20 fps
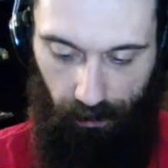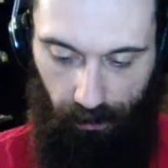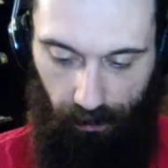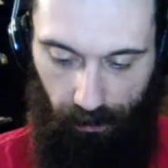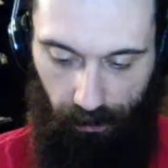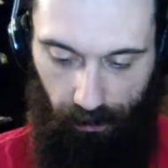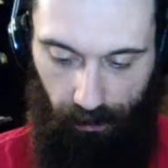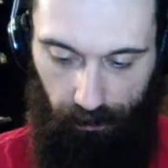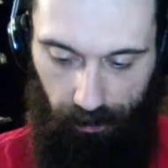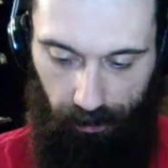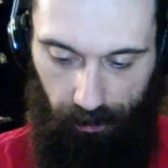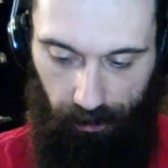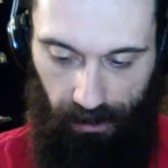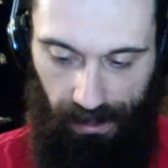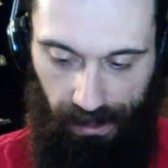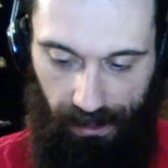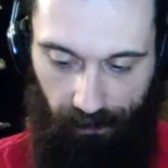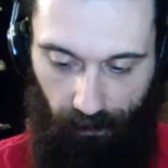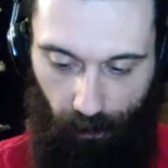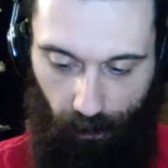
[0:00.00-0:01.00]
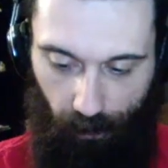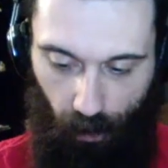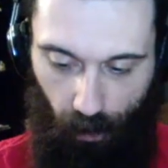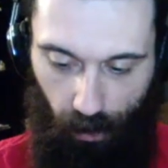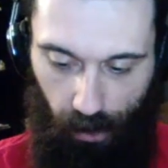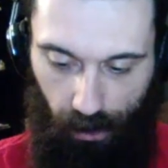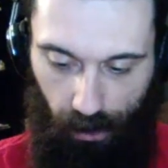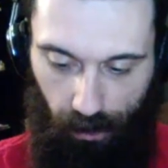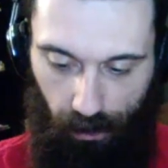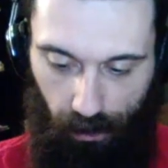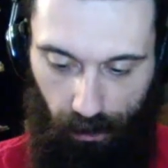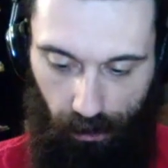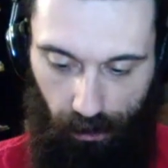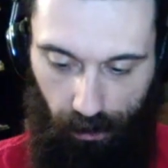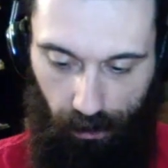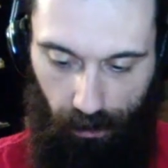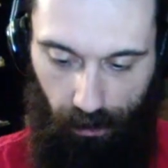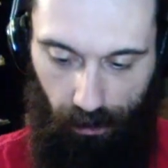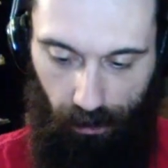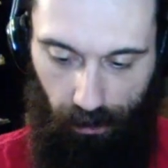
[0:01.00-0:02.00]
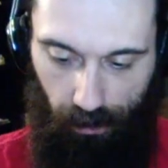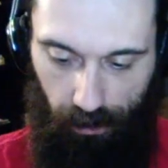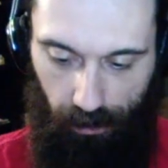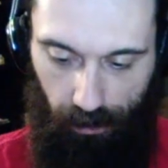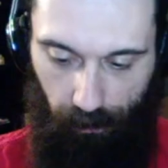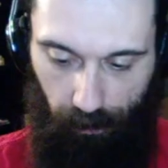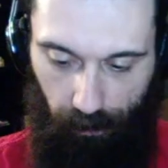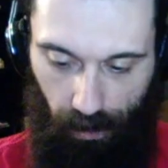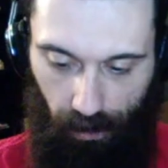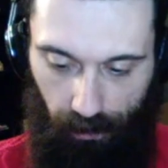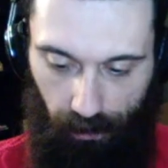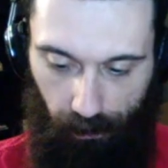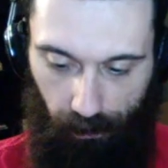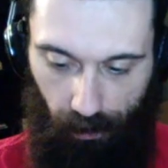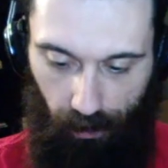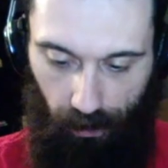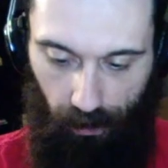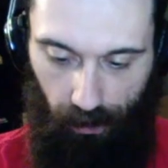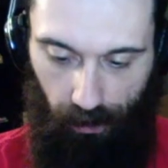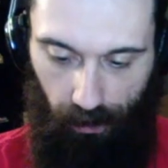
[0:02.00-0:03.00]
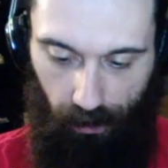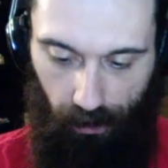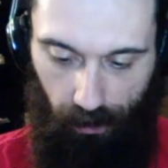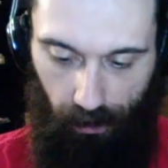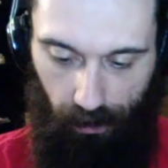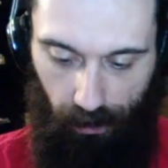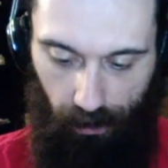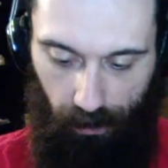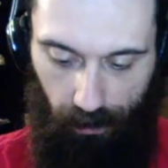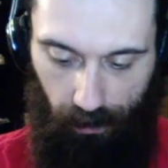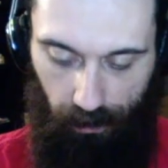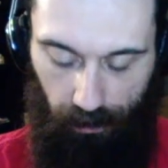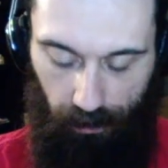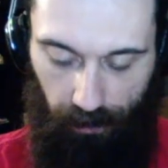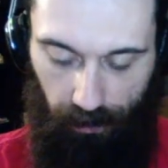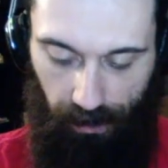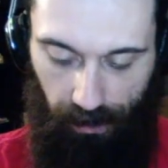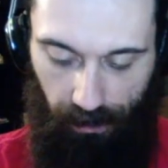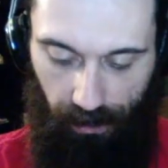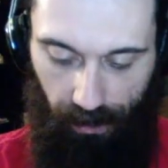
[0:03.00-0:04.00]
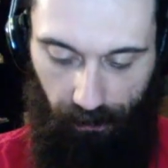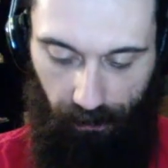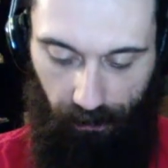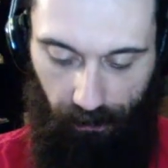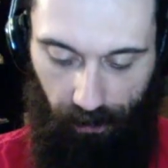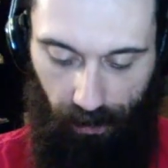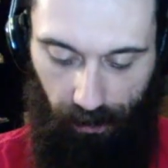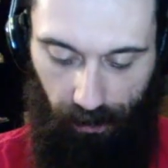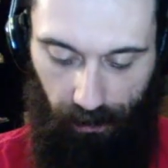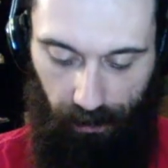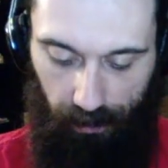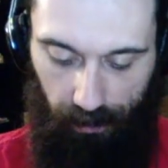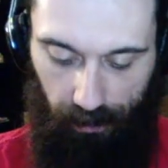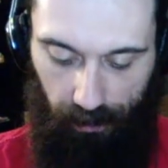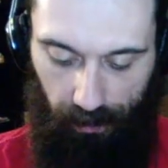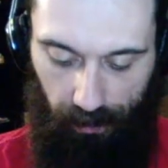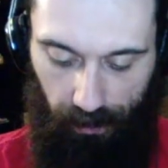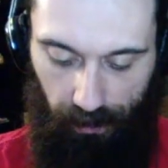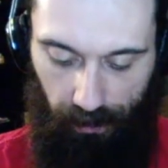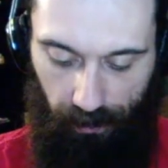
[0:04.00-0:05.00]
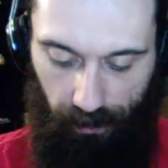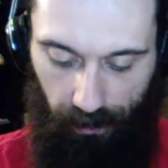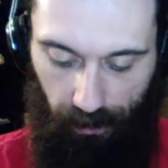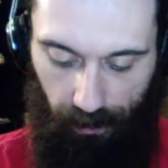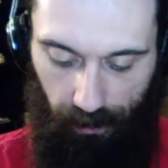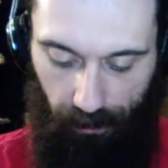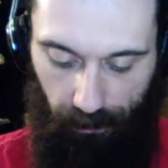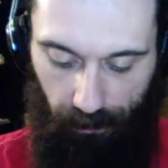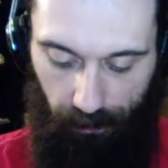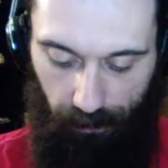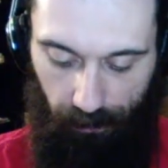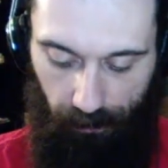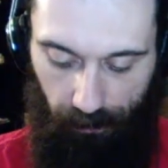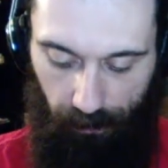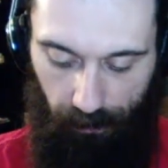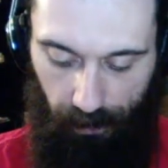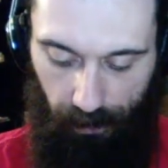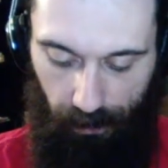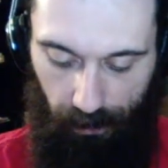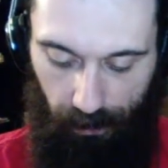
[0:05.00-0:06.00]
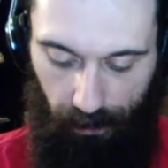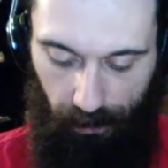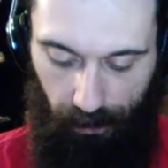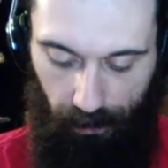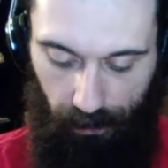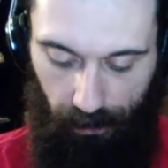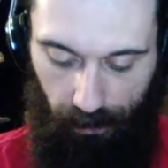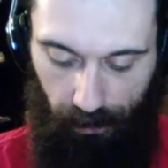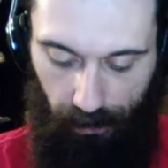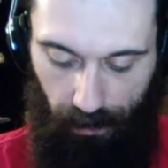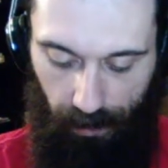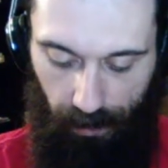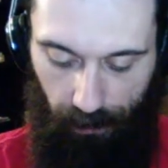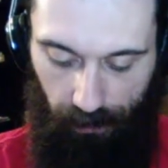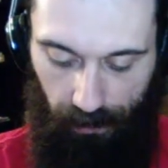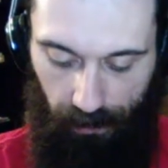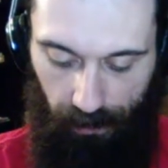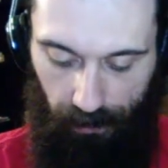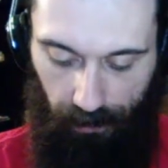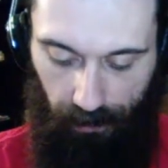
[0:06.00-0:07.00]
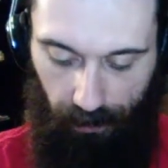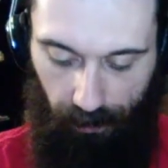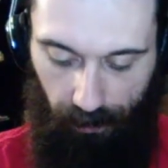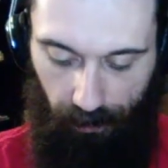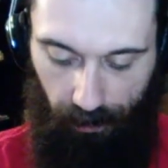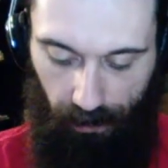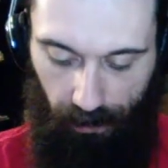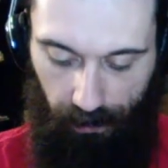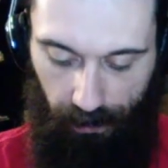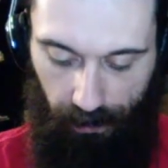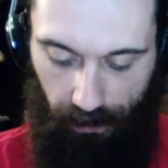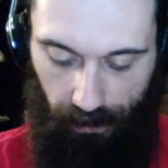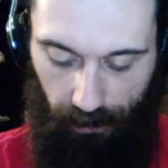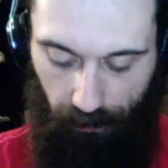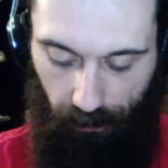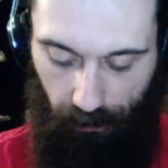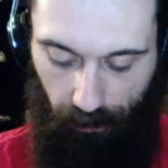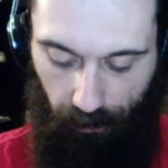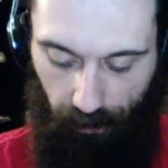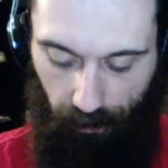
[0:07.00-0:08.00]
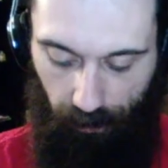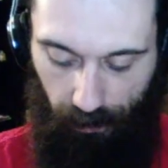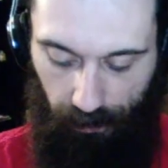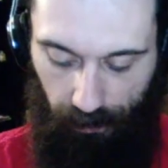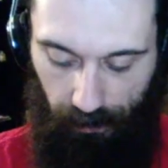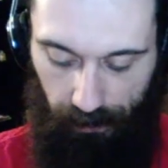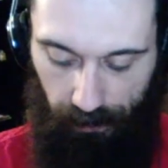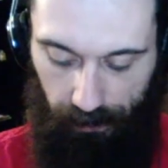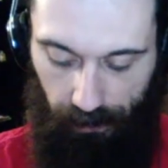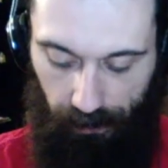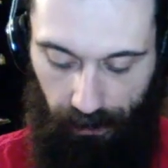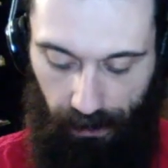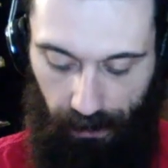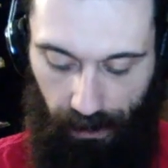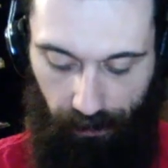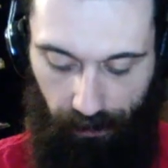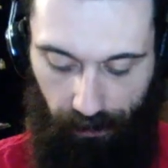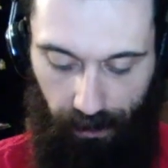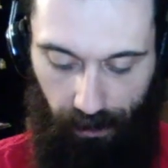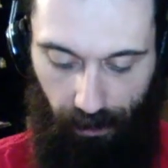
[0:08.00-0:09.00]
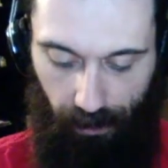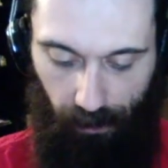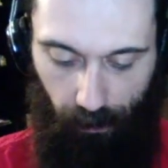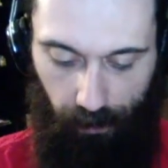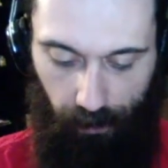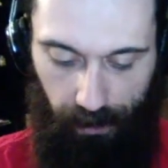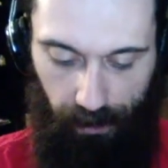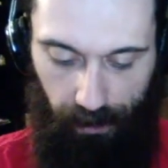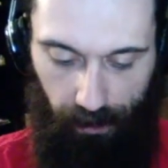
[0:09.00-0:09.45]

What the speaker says: Save More in Baltimore. So she's made it that far at least. And the Amazons come and try to take the food from her, and she's like, I haven't eaten in a week.